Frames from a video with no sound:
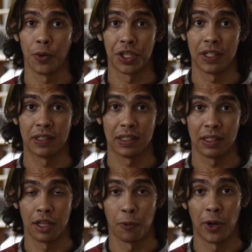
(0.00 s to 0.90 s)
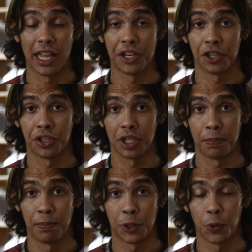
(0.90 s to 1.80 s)
which is the
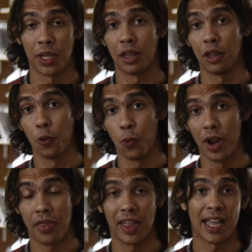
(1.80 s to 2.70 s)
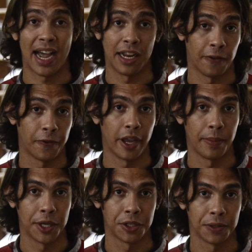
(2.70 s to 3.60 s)
relationship between the width and the height of the
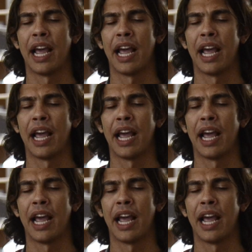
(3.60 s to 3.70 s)
image.